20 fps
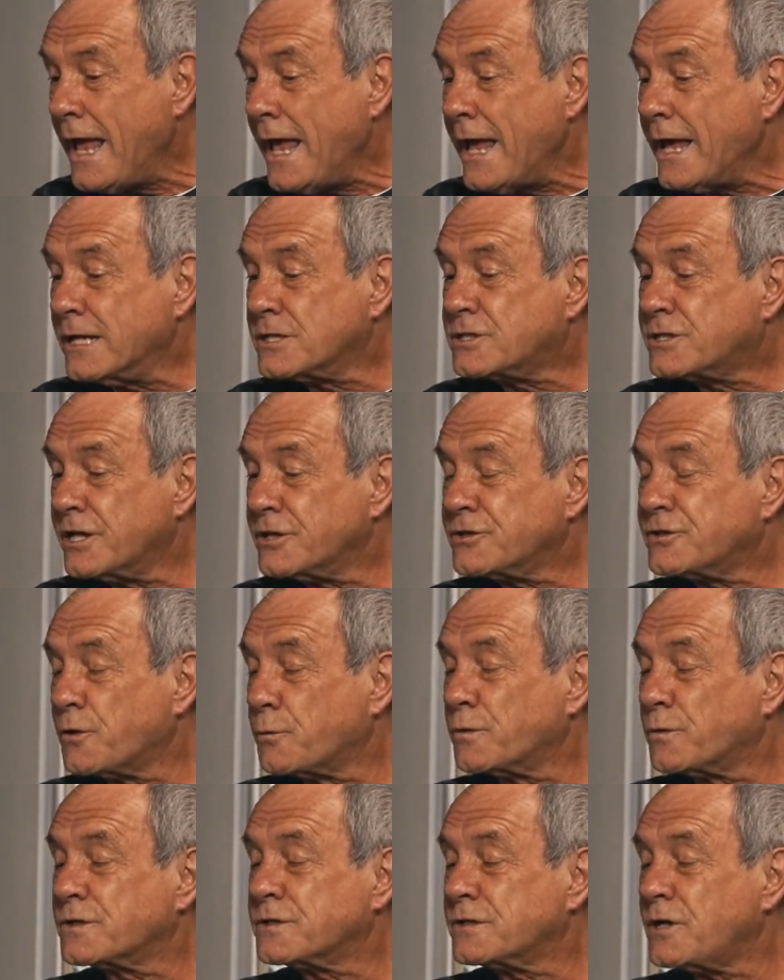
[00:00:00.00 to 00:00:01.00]
And since there
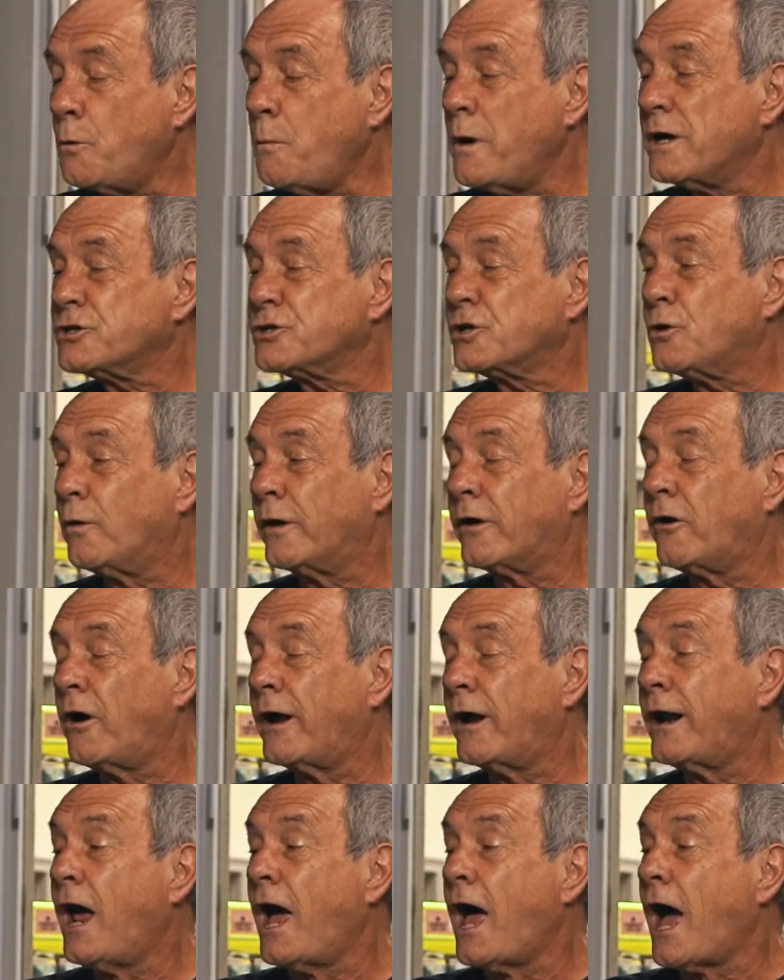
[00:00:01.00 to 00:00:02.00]
was so much going
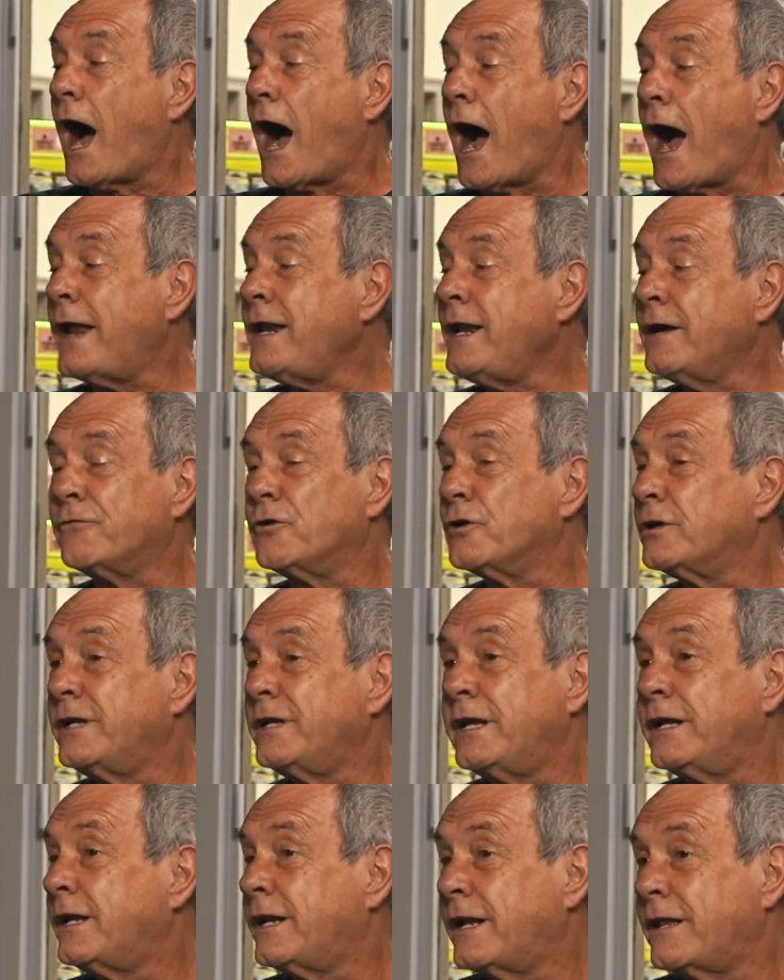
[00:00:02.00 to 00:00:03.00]
on, I never
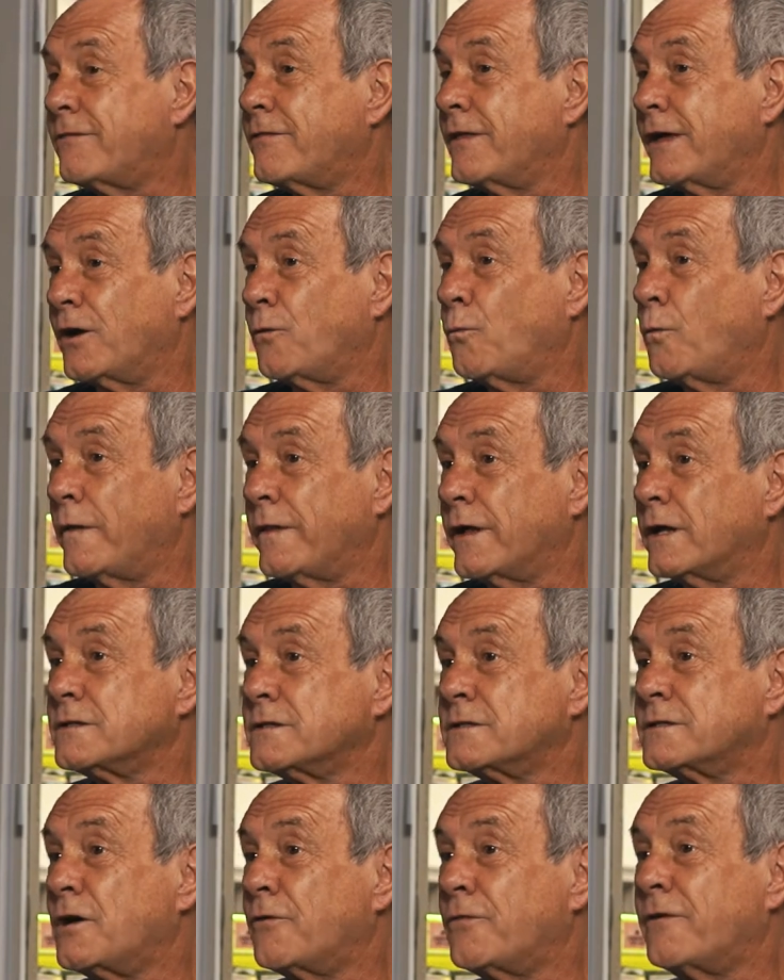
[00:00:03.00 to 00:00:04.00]
did anything with it.
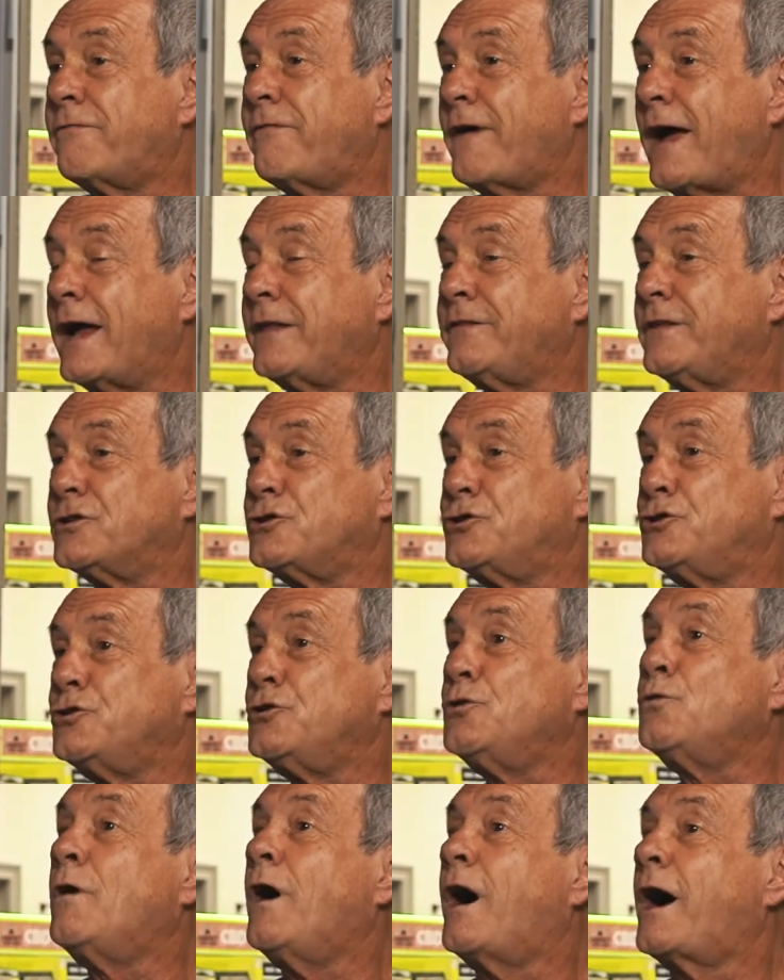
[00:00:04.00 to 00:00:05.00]
So the fact that
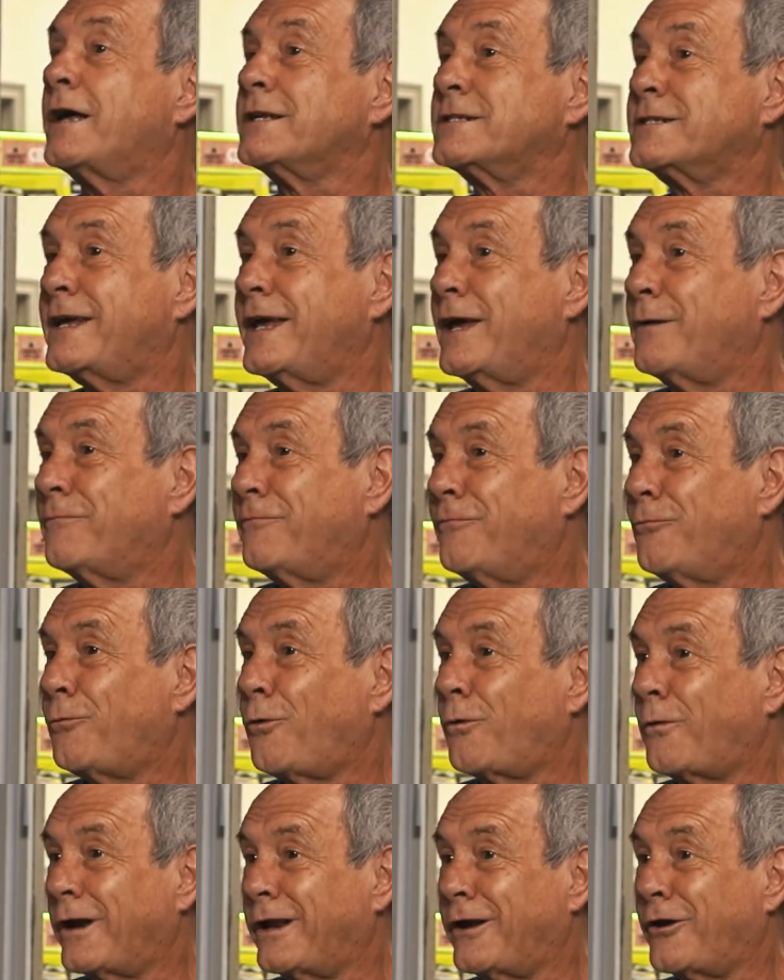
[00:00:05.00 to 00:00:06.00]
you guys came
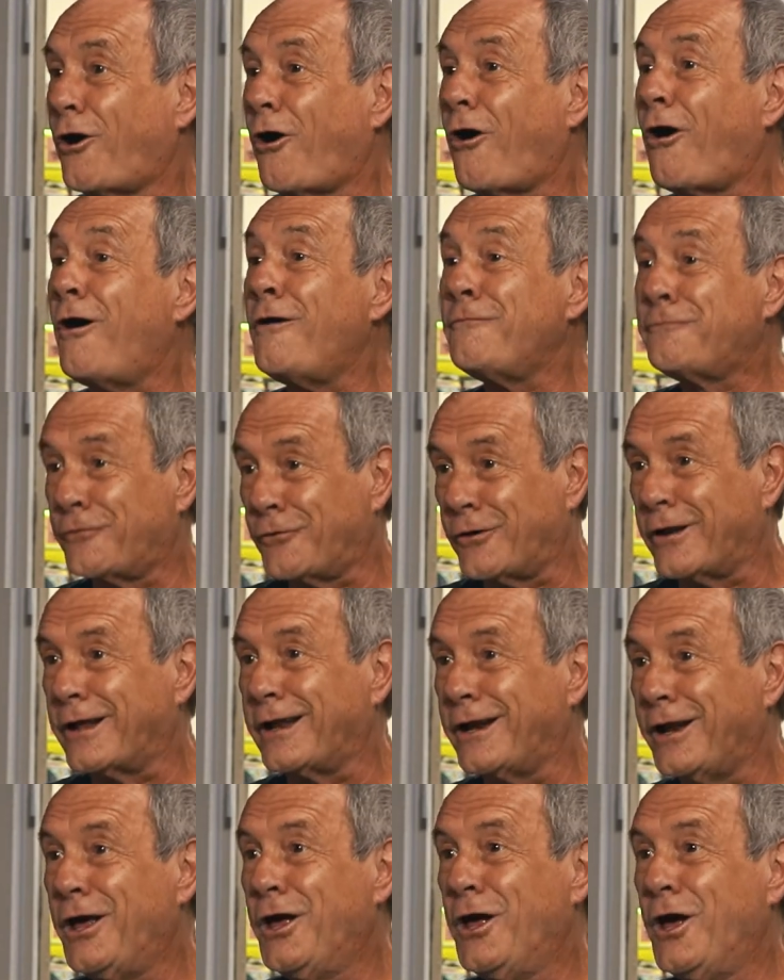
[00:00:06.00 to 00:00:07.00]
forward and offered
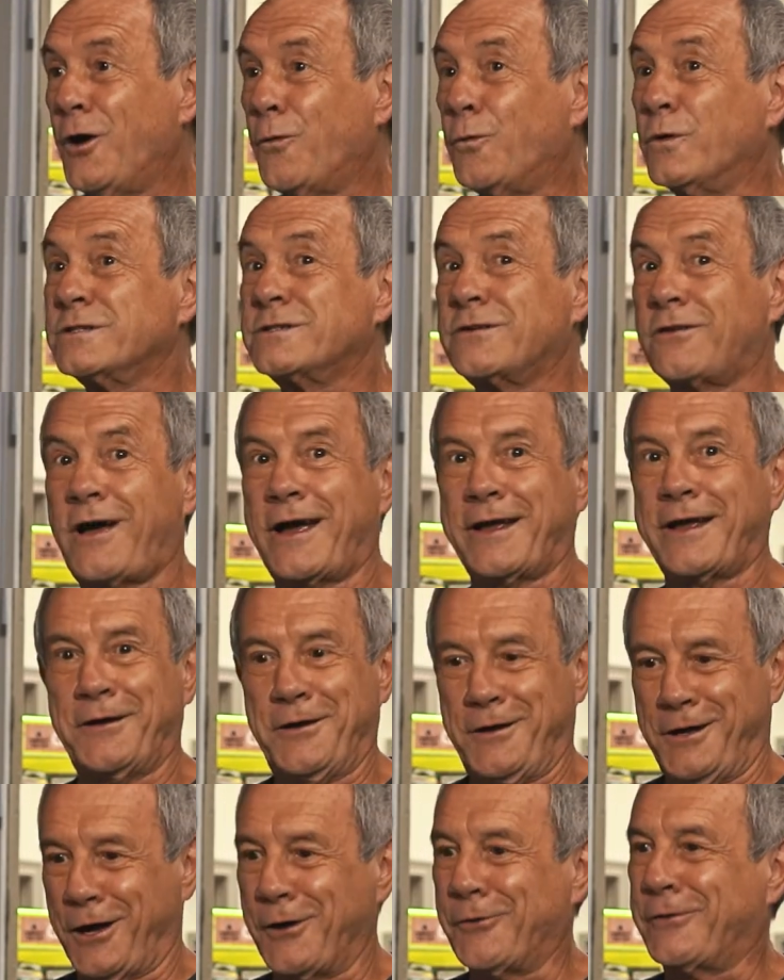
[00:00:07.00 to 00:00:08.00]
it was like,
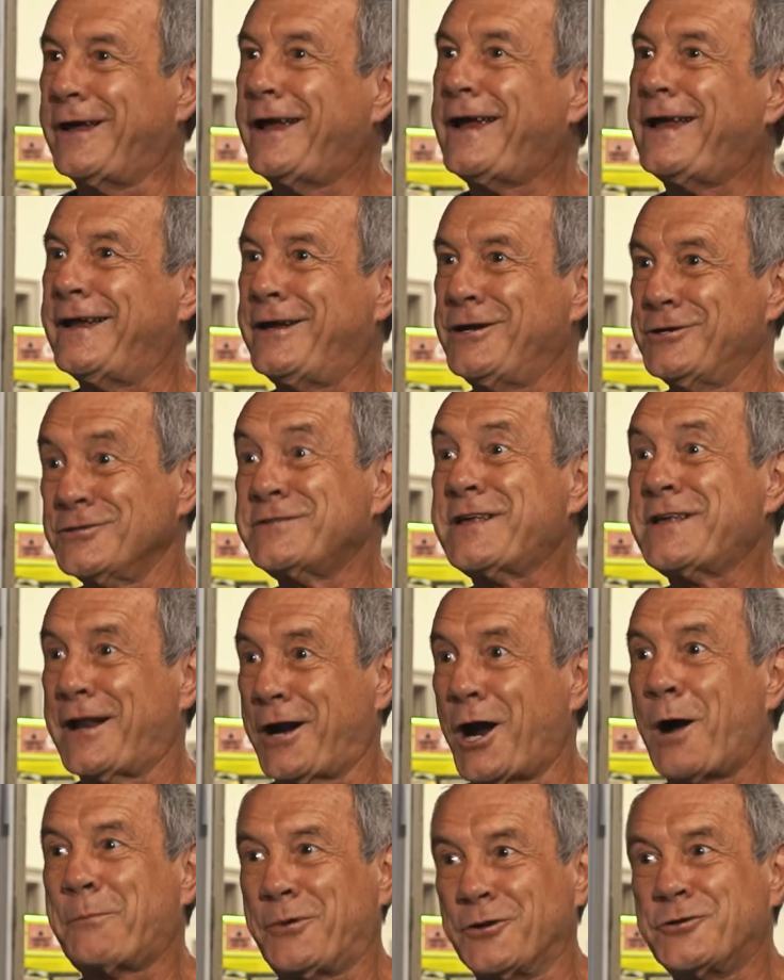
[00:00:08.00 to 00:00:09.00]
okay, here's that
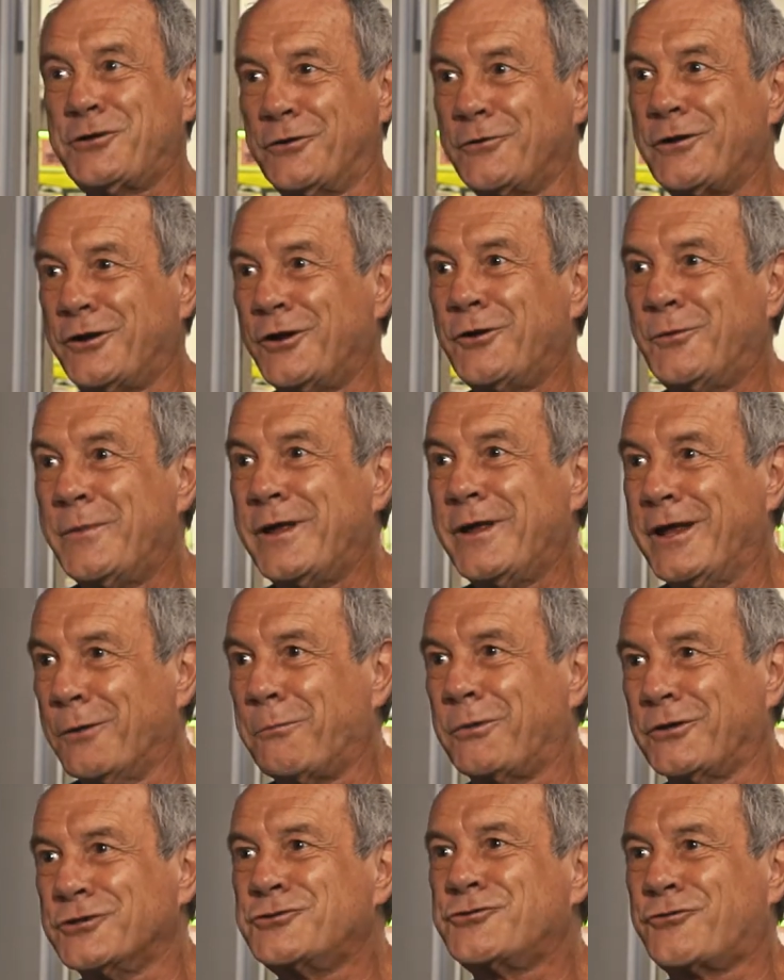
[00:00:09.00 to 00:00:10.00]
opportunity to be
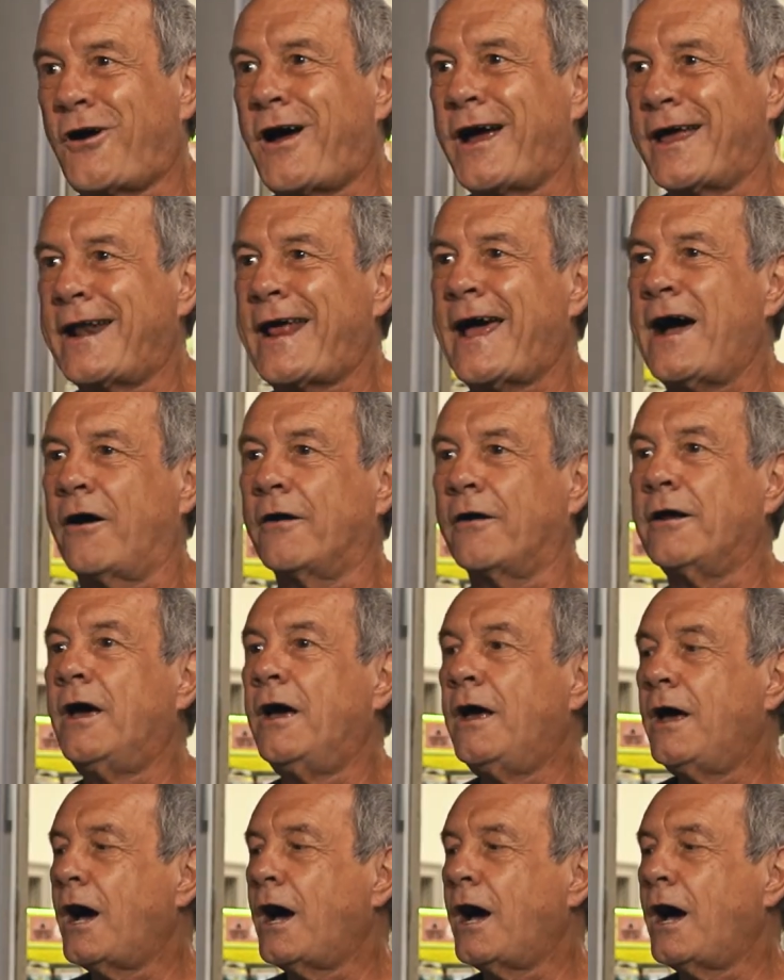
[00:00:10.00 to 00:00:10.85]
able to try it out.